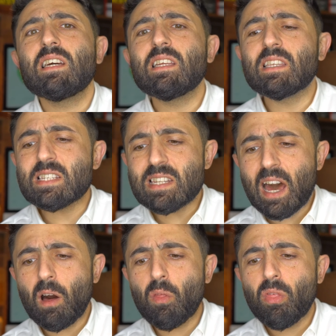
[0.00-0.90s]
in the
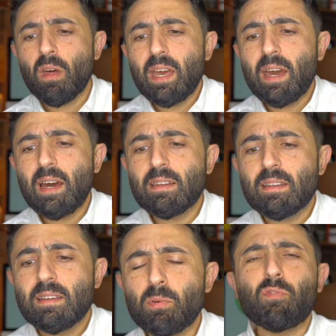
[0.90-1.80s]
South. And
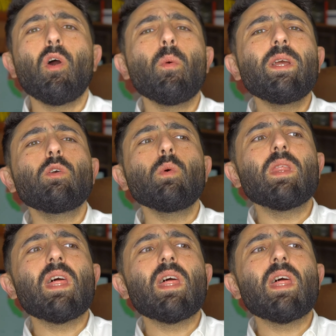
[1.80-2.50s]
before we do